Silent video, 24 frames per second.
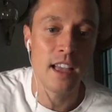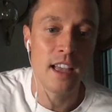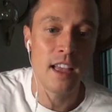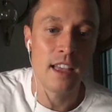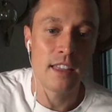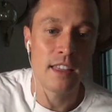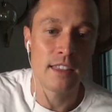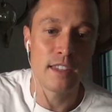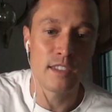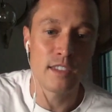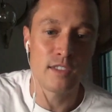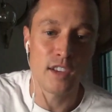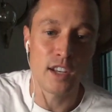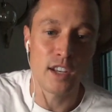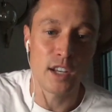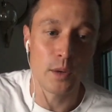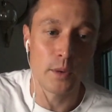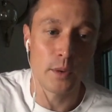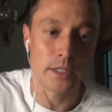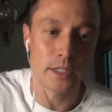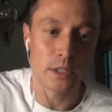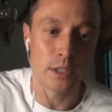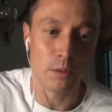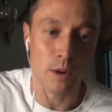This video
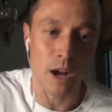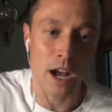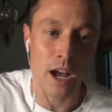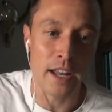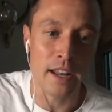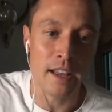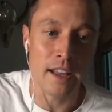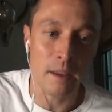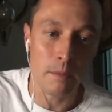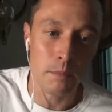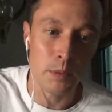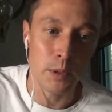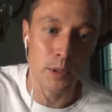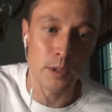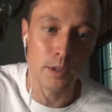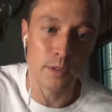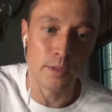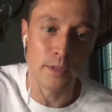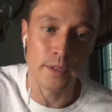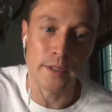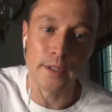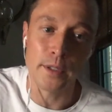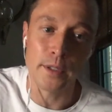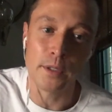was erotic,
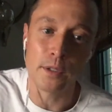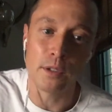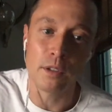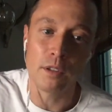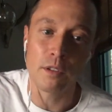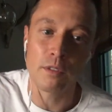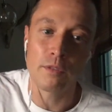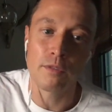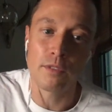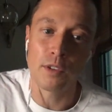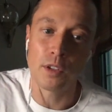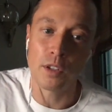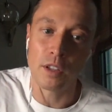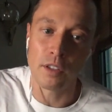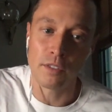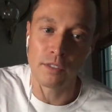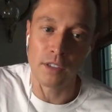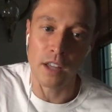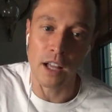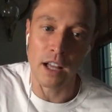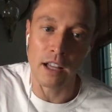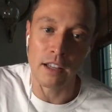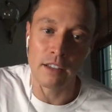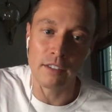beautiful, full of
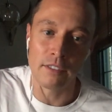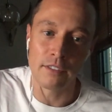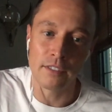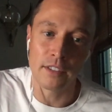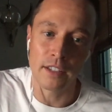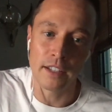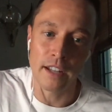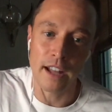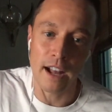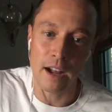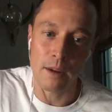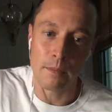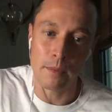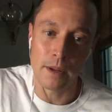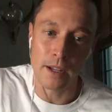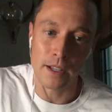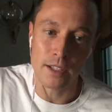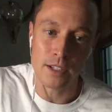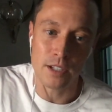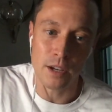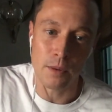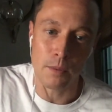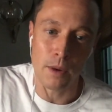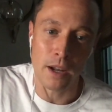love, and how
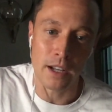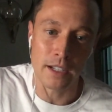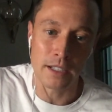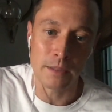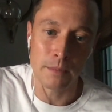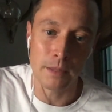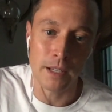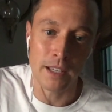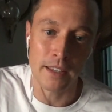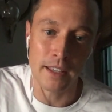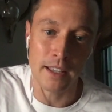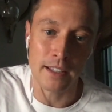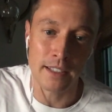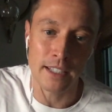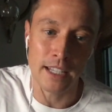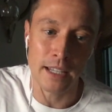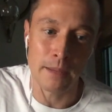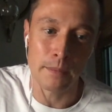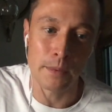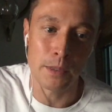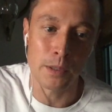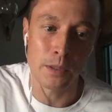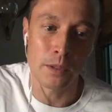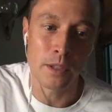much I wanted to be on that
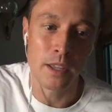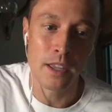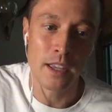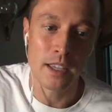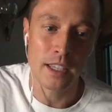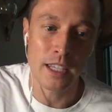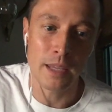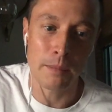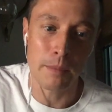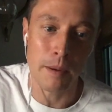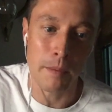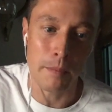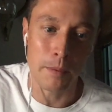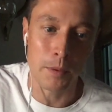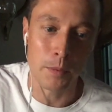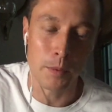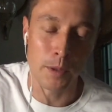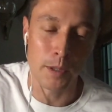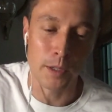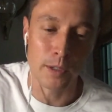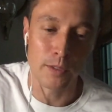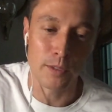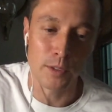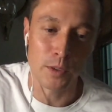table. Keep up the
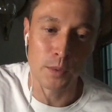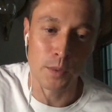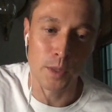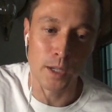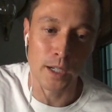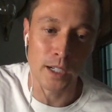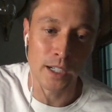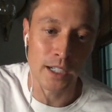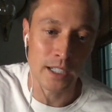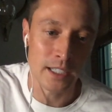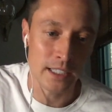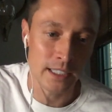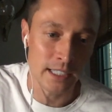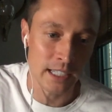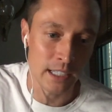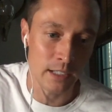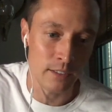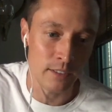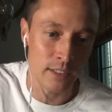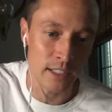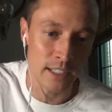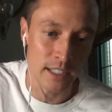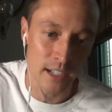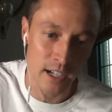wonderful work,
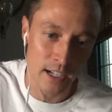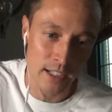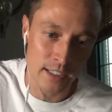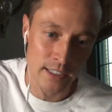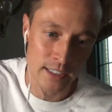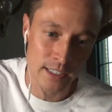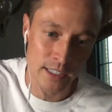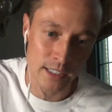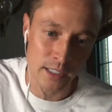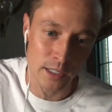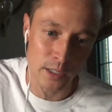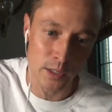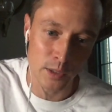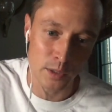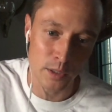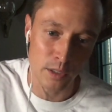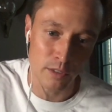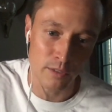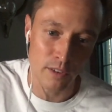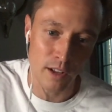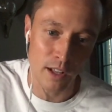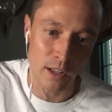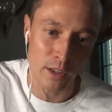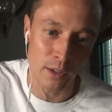Davey. Hugs to you and your
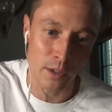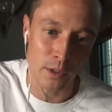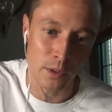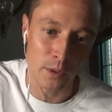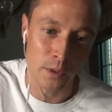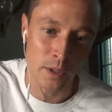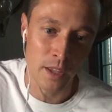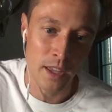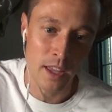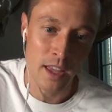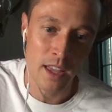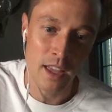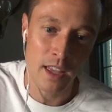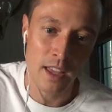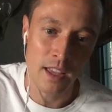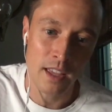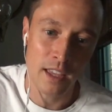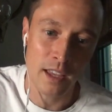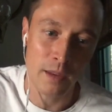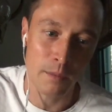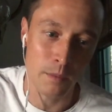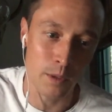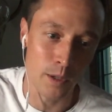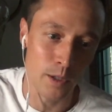fellow
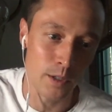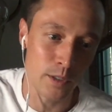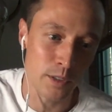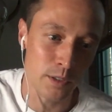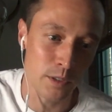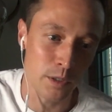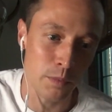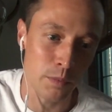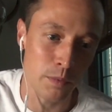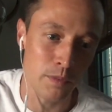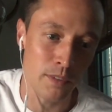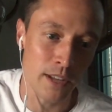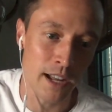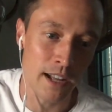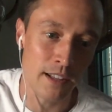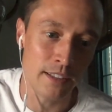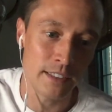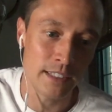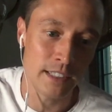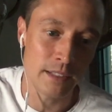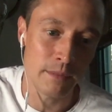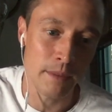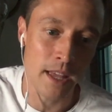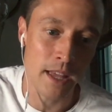Himeros group of
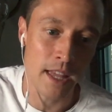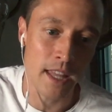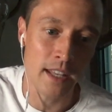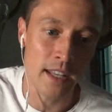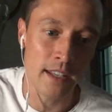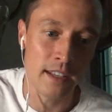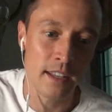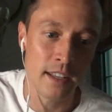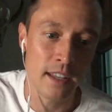talented men.